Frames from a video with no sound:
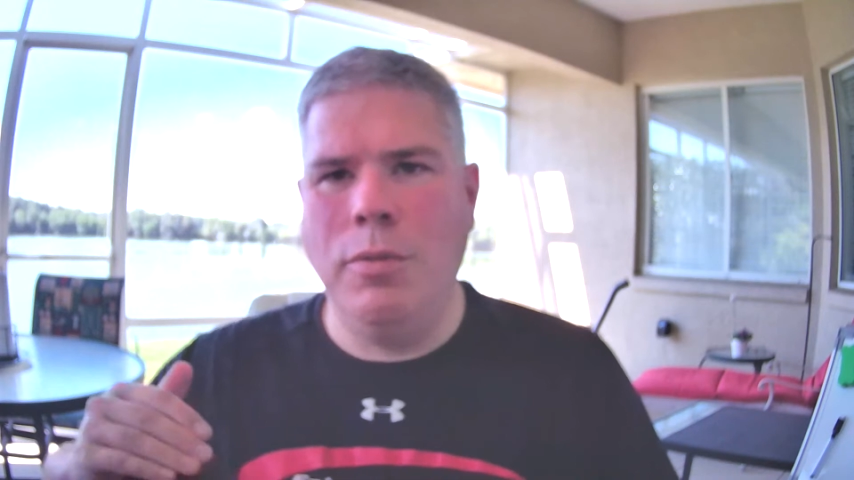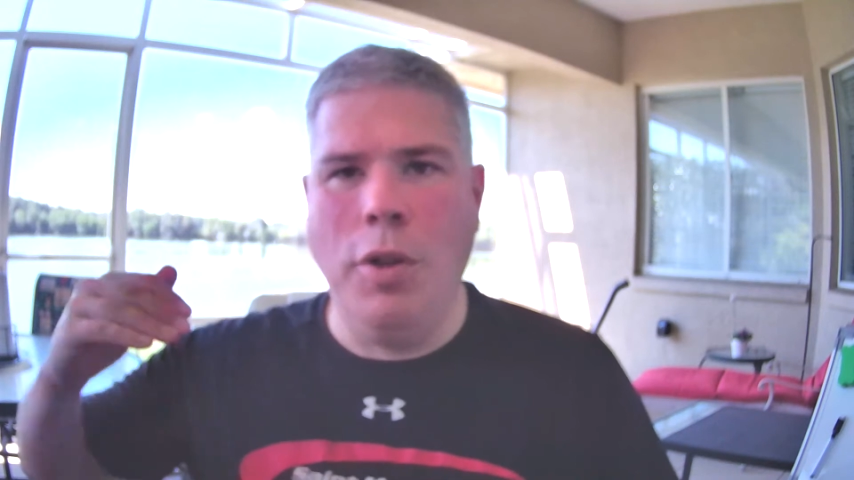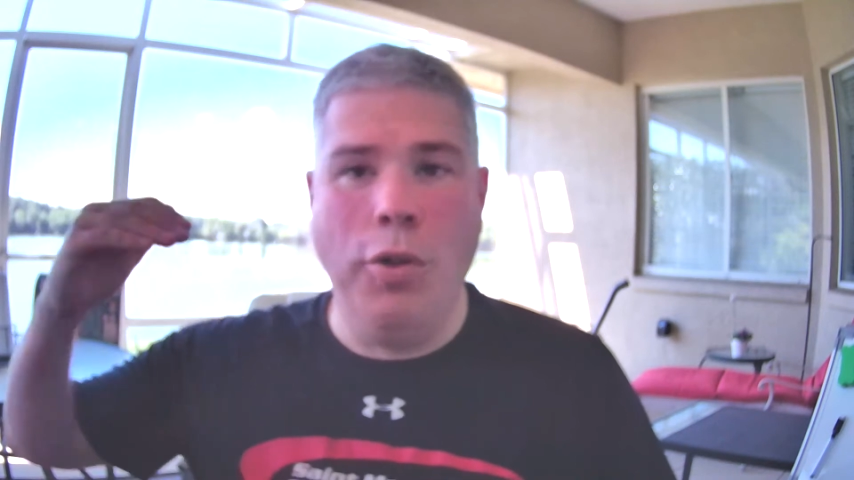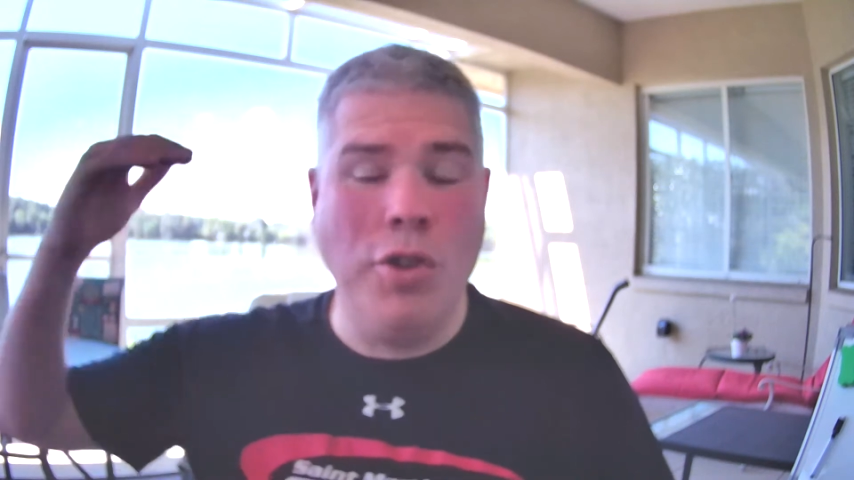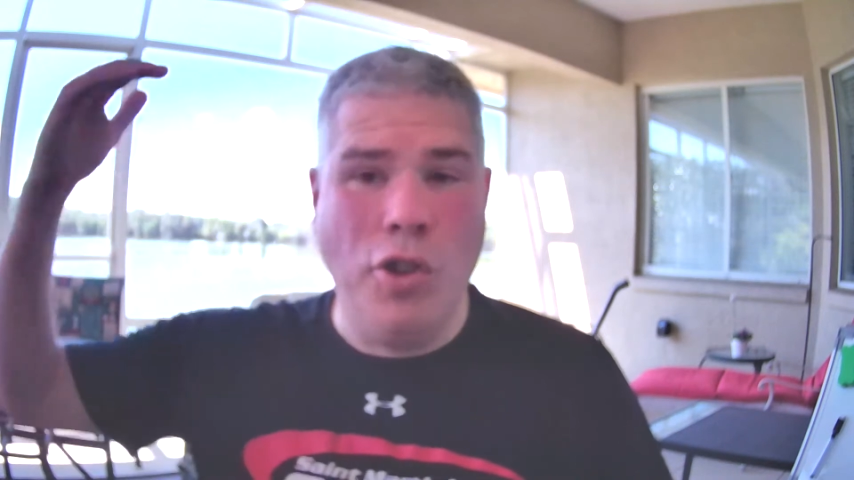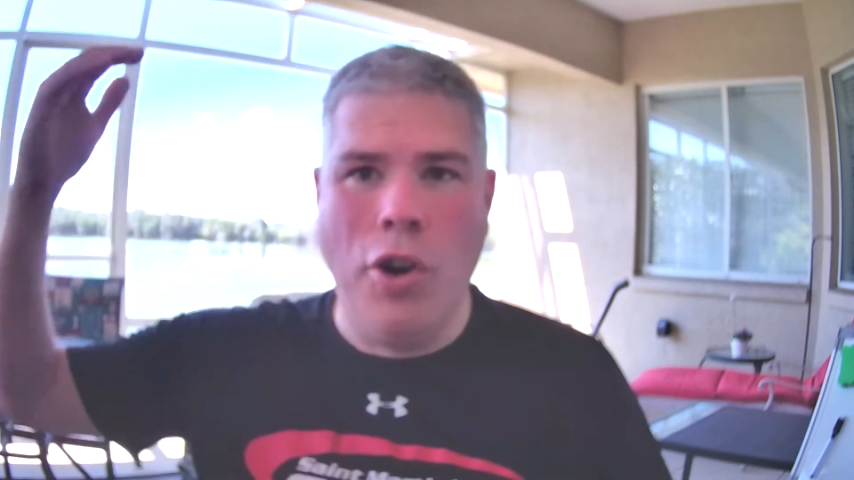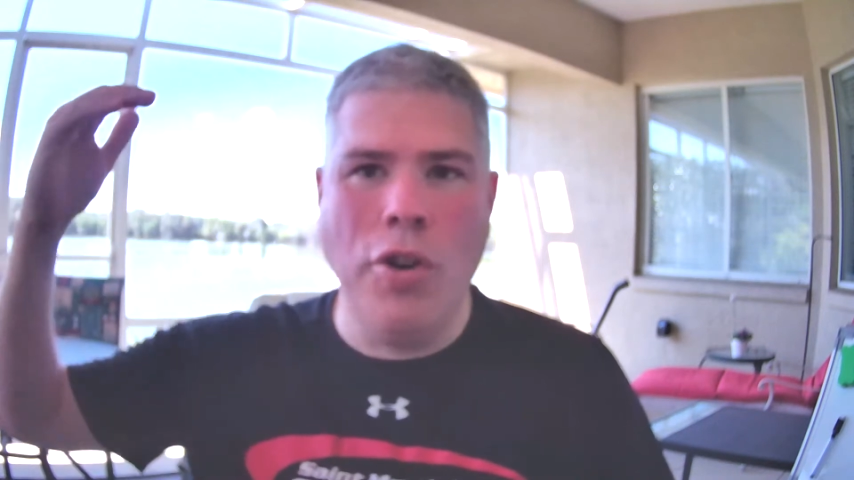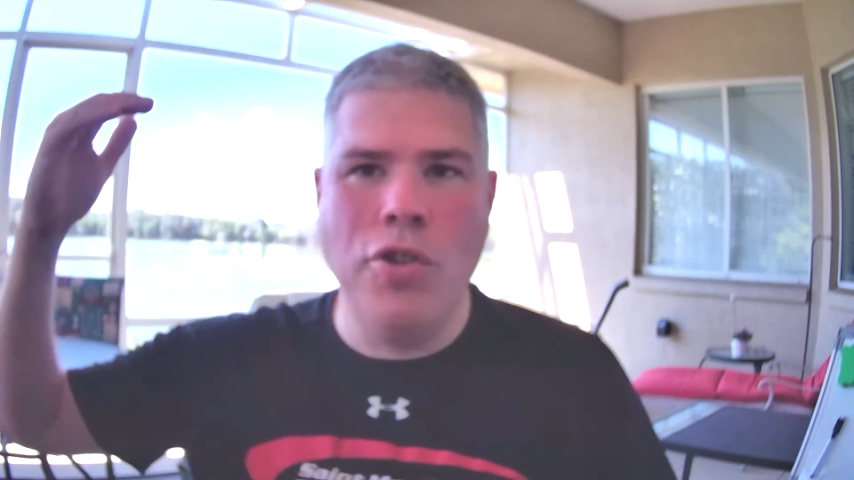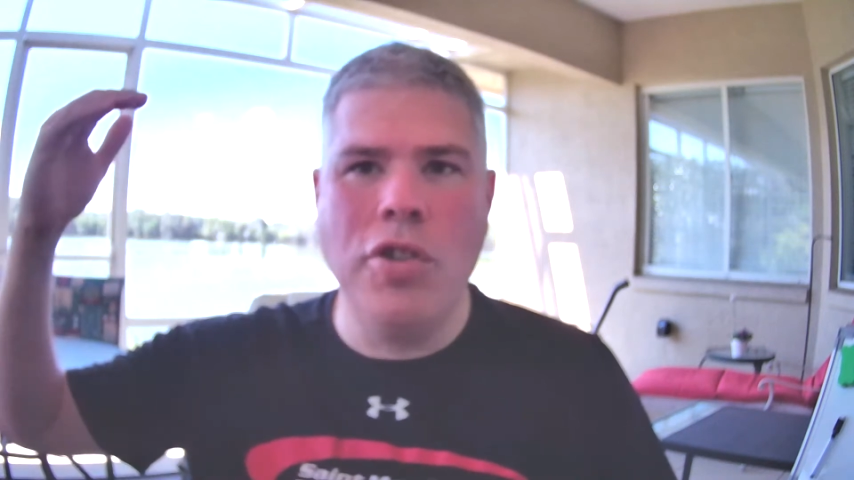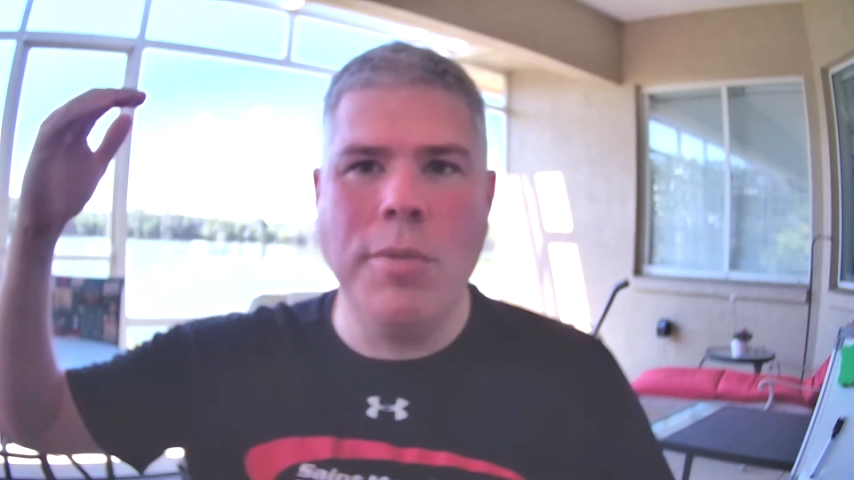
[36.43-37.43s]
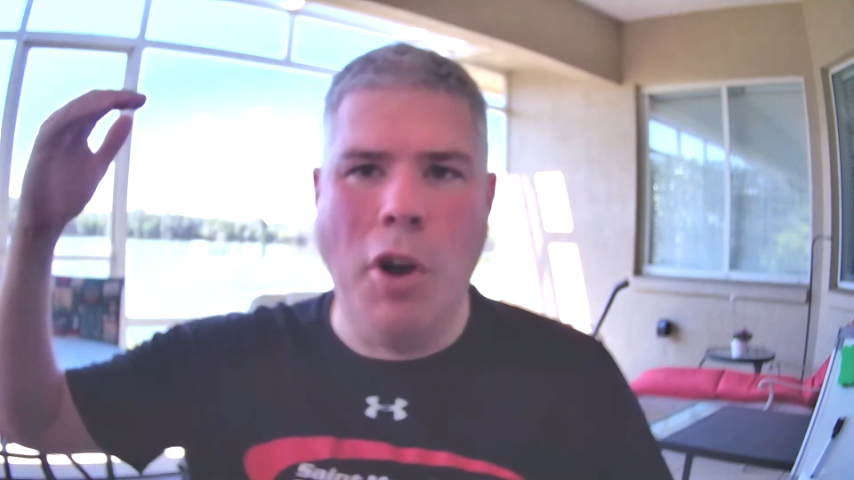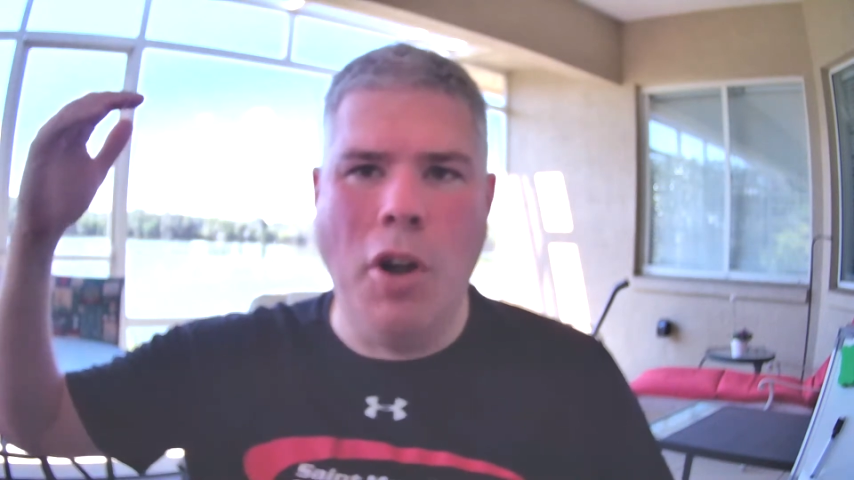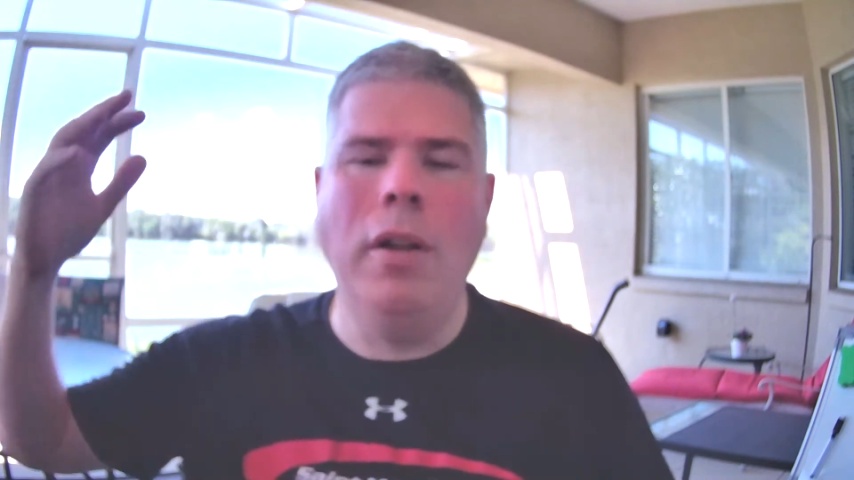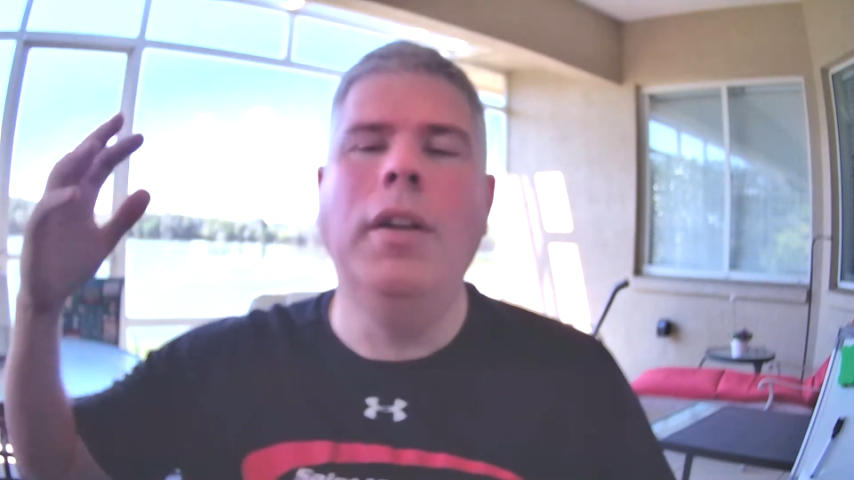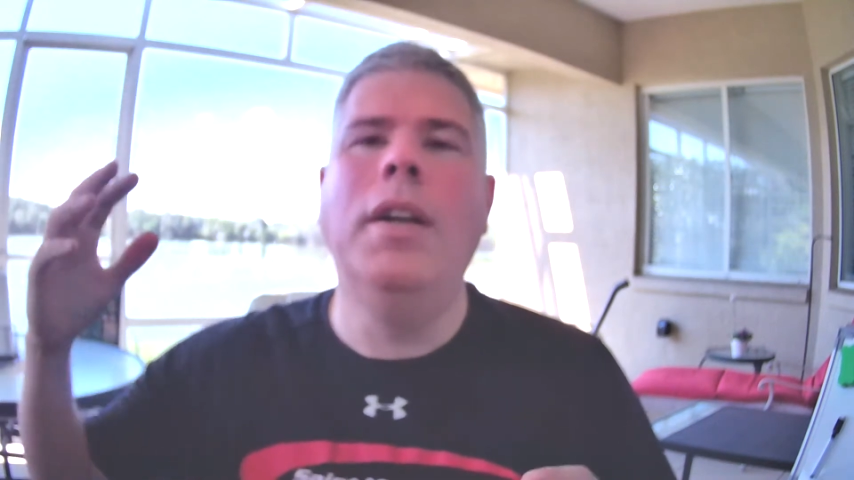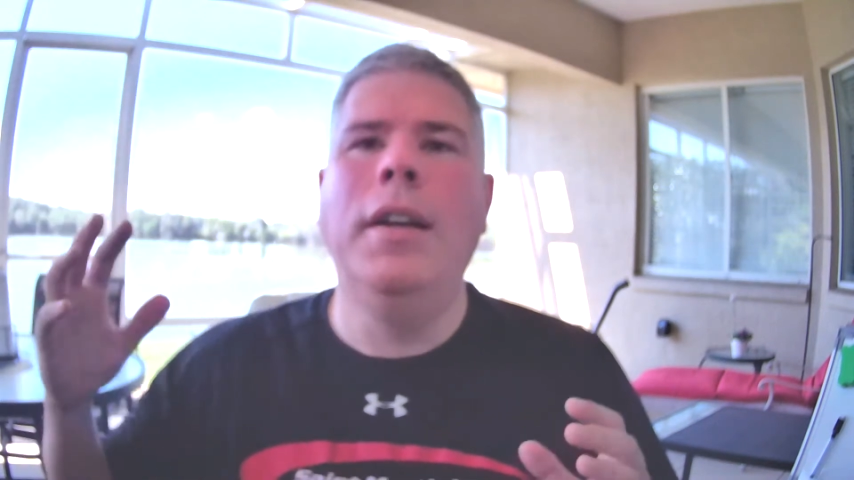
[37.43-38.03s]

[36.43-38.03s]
whether it's large or small,